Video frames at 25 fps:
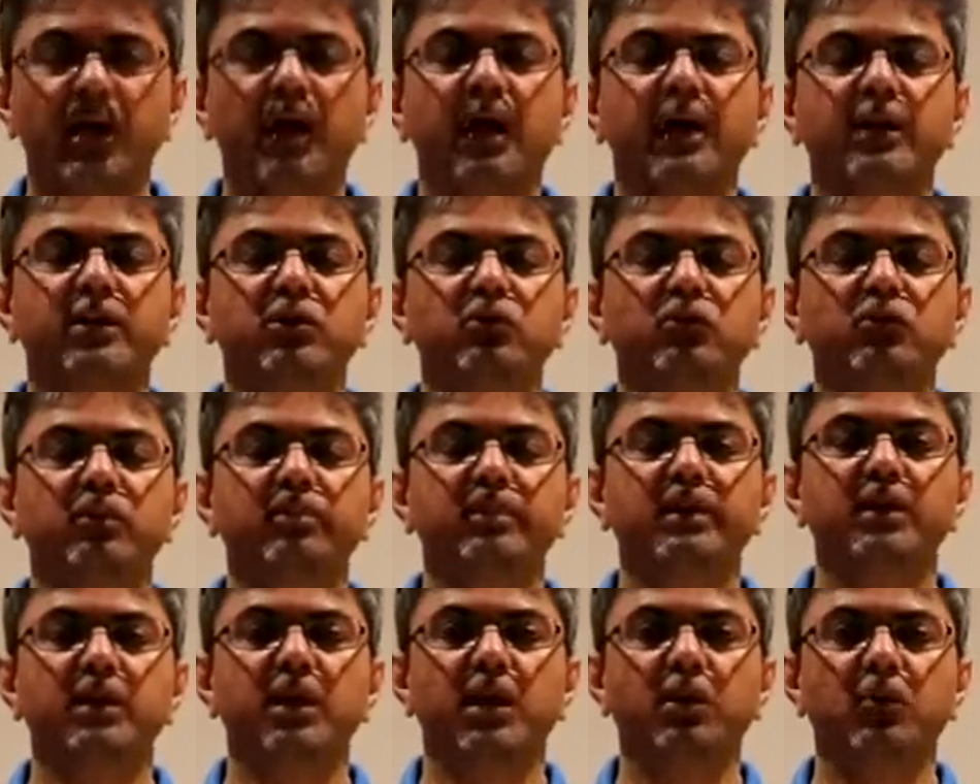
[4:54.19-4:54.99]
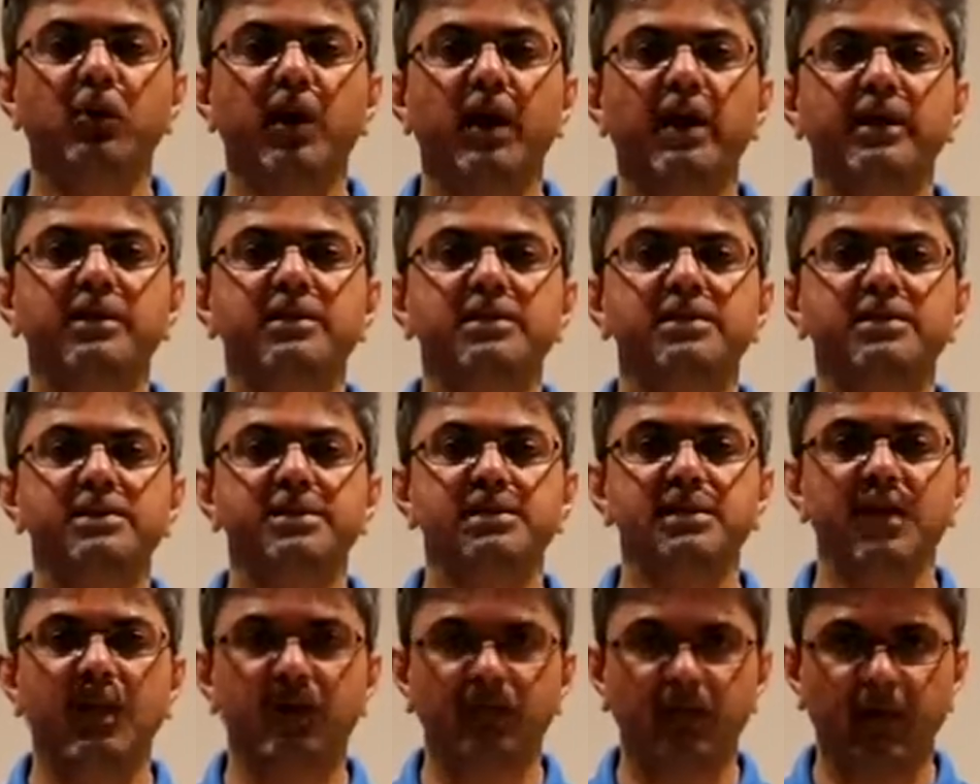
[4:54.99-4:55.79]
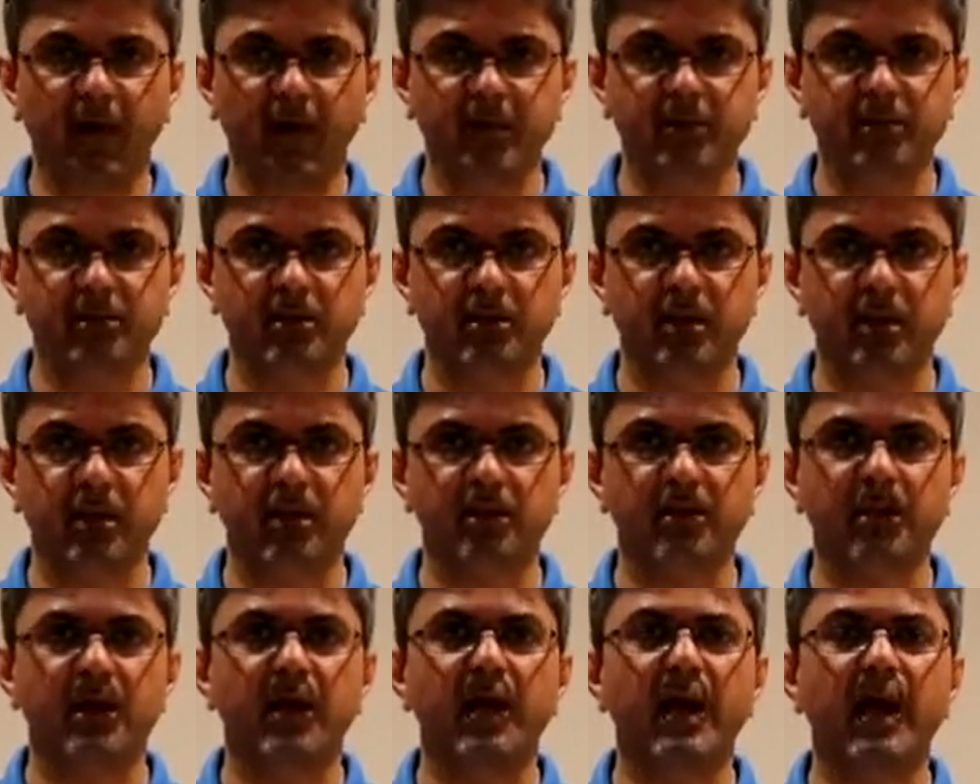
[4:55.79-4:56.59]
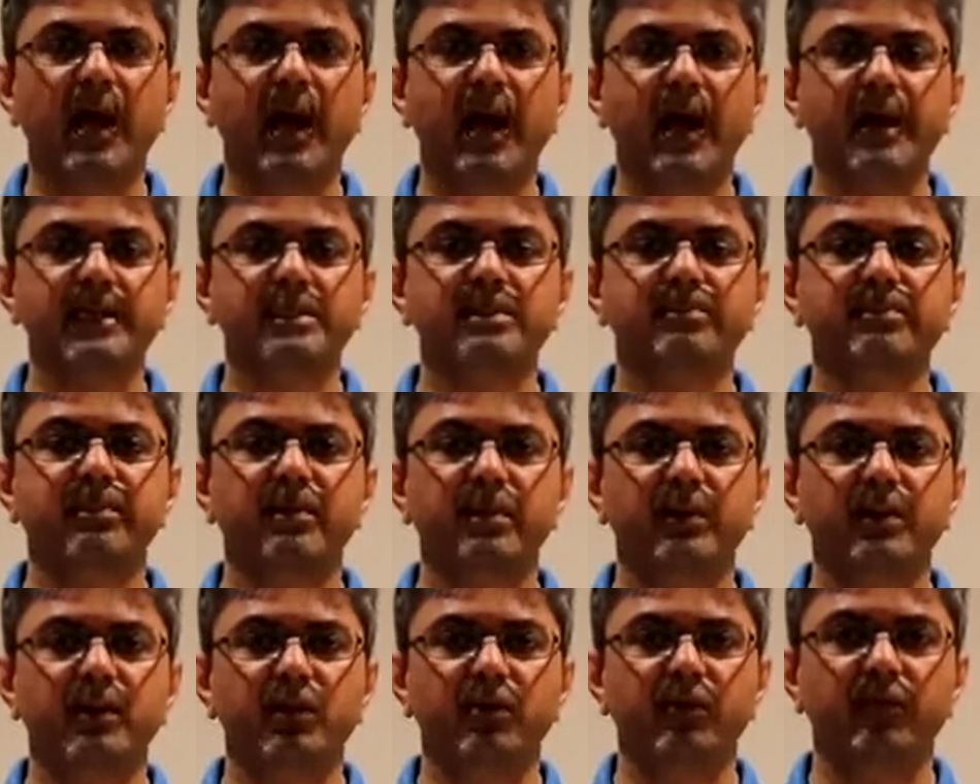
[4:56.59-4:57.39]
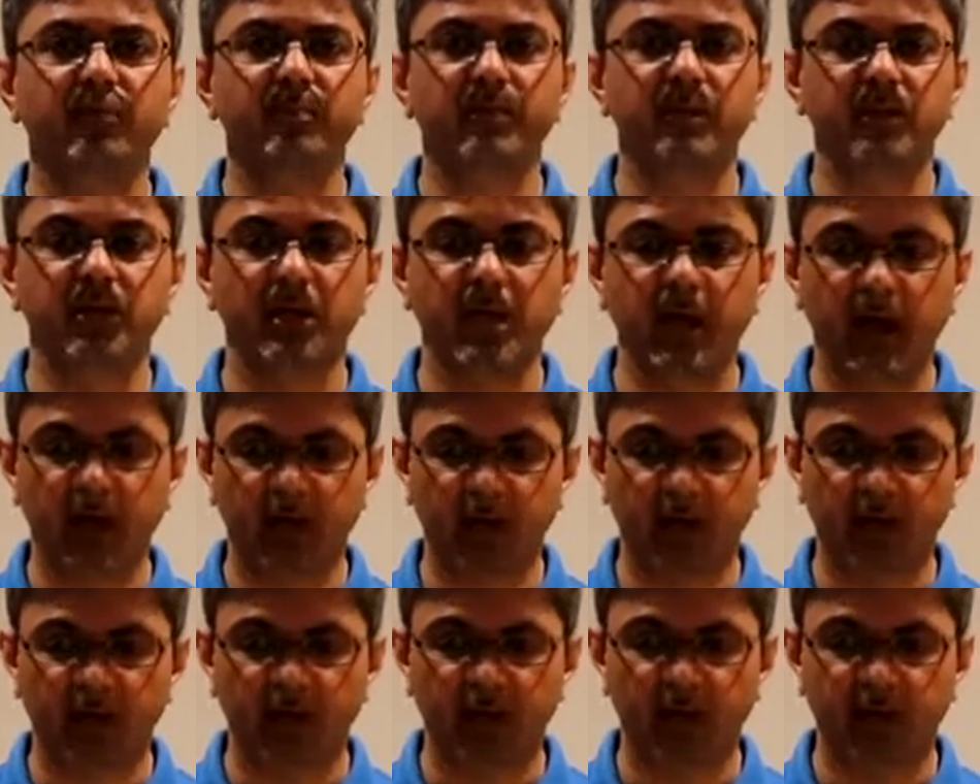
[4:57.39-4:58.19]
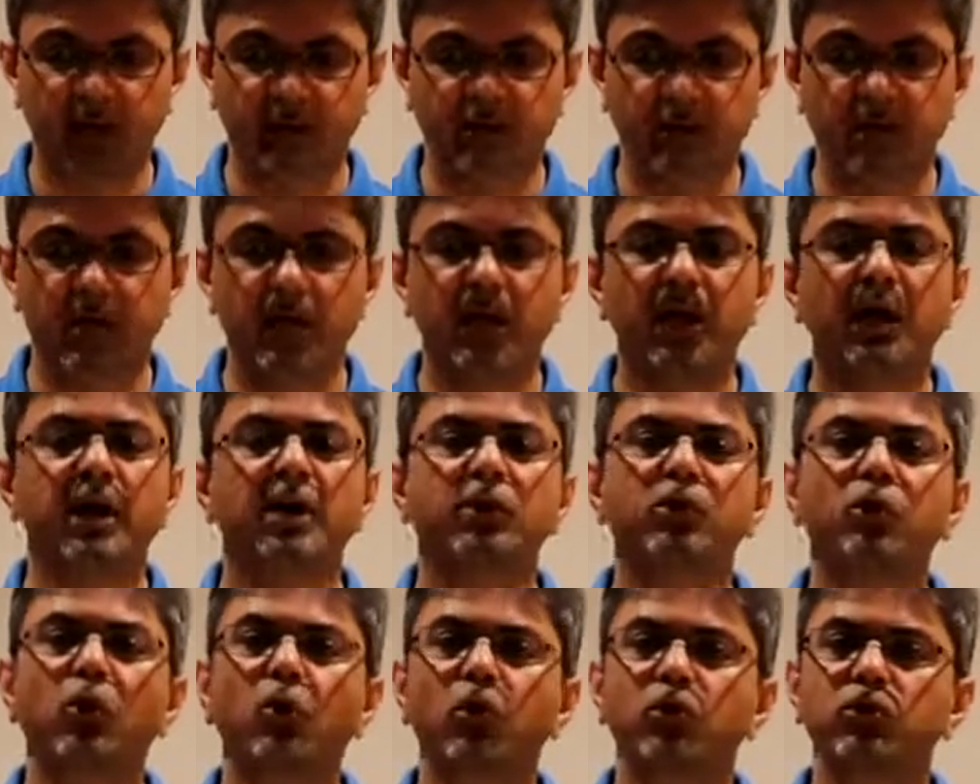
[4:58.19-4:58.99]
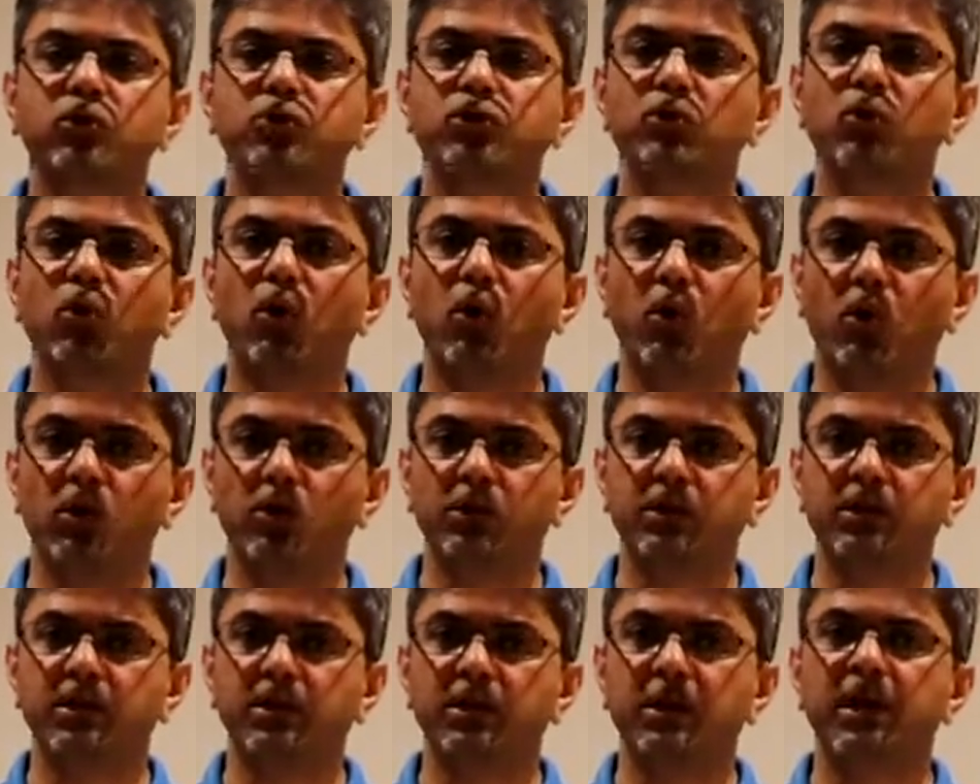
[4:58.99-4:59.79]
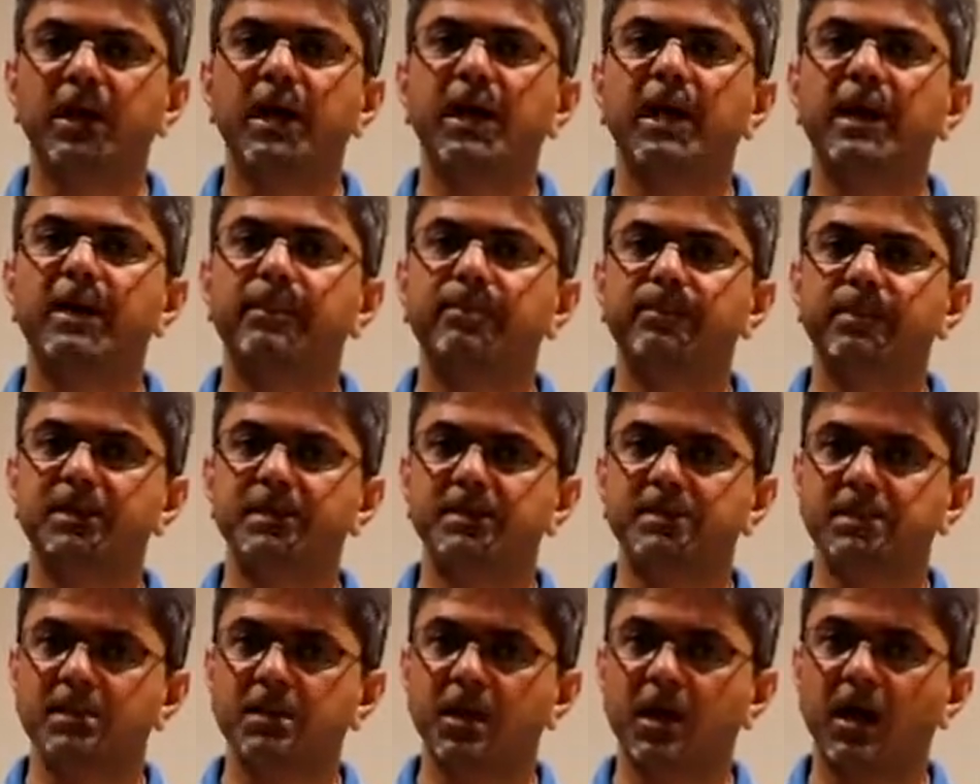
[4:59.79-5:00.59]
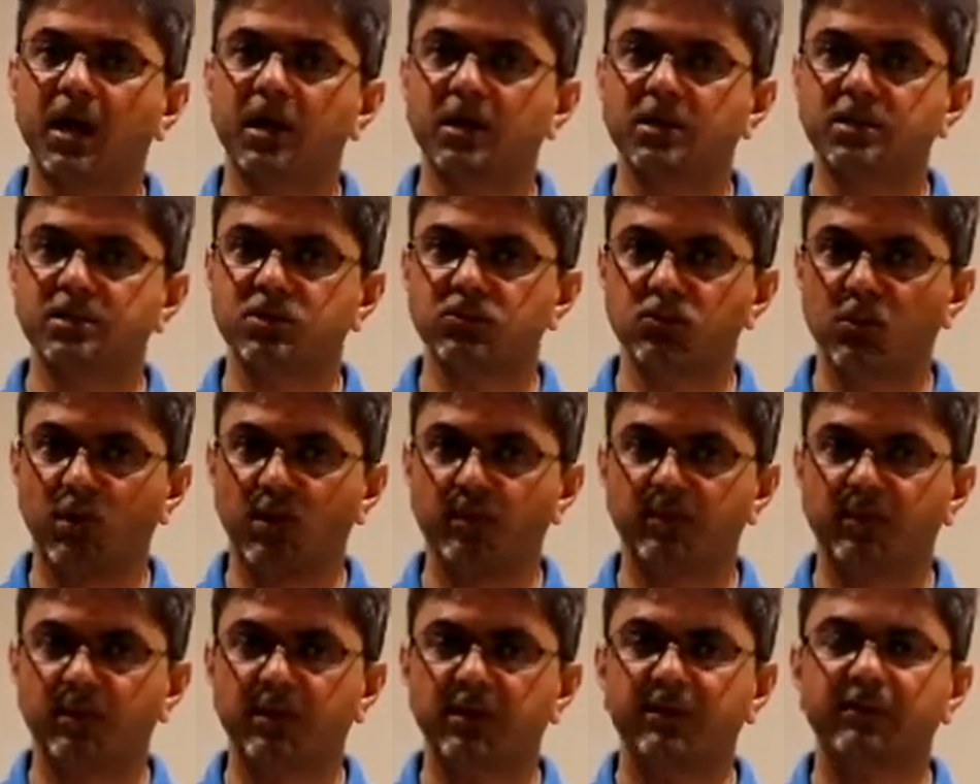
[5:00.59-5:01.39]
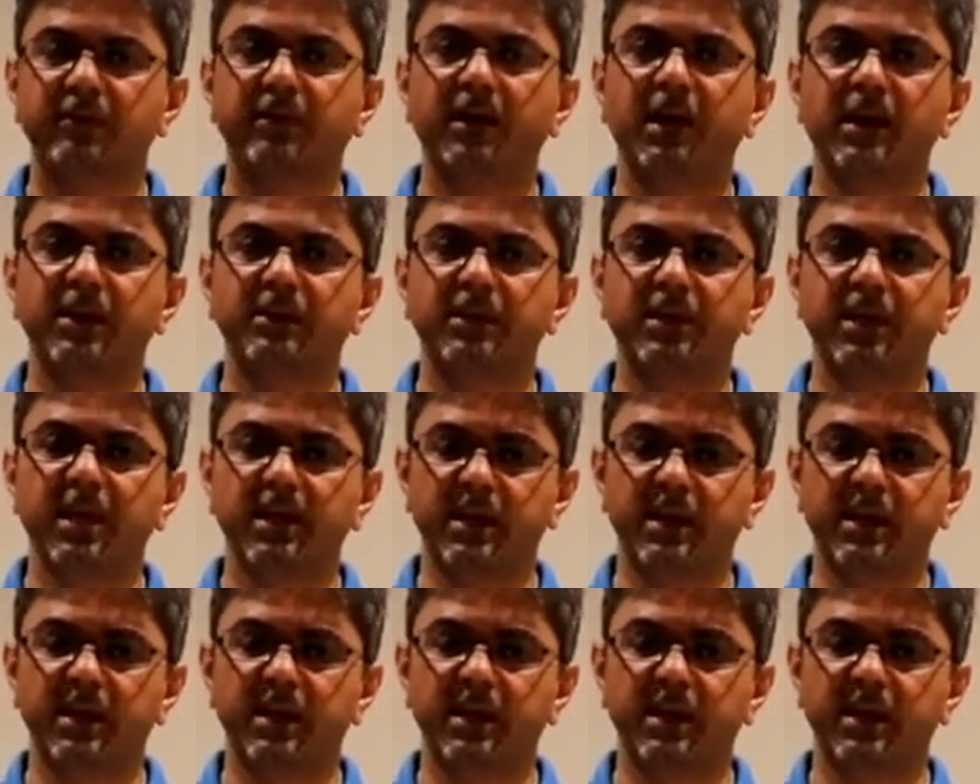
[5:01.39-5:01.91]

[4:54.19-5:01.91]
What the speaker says: and you will be required to self-isolate as per the government guidelines and also order a PCR swab via the